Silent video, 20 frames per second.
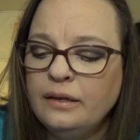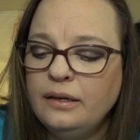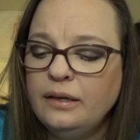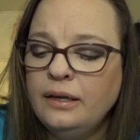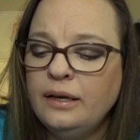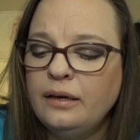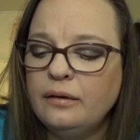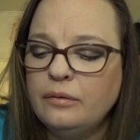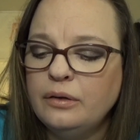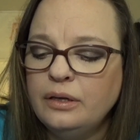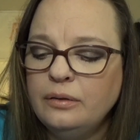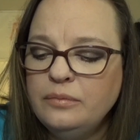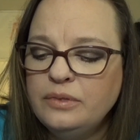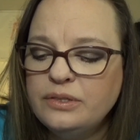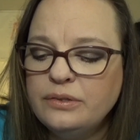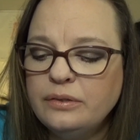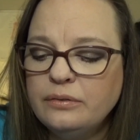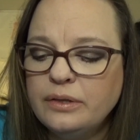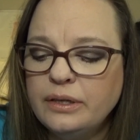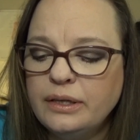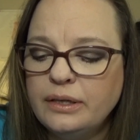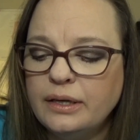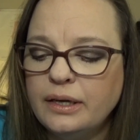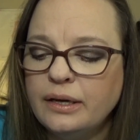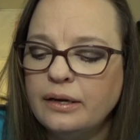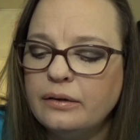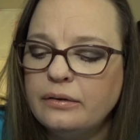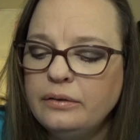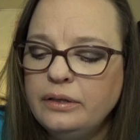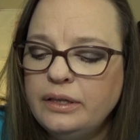Yeah, what I'm doing right
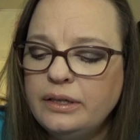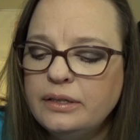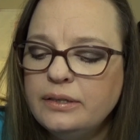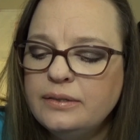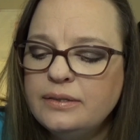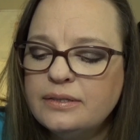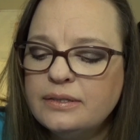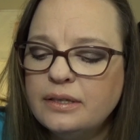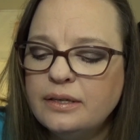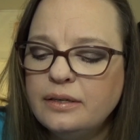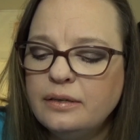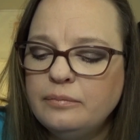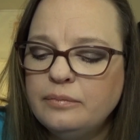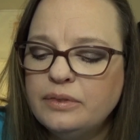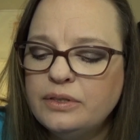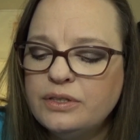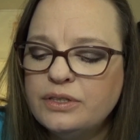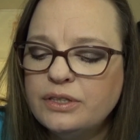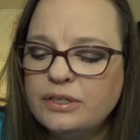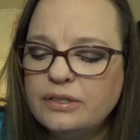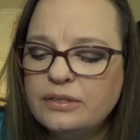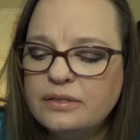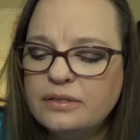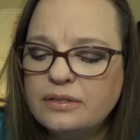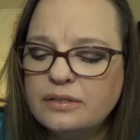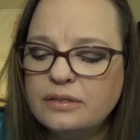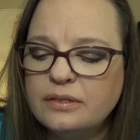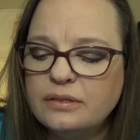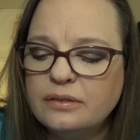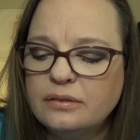now is I'm
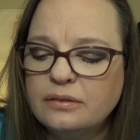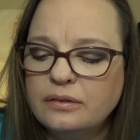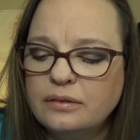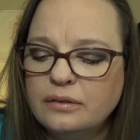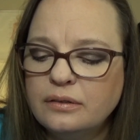just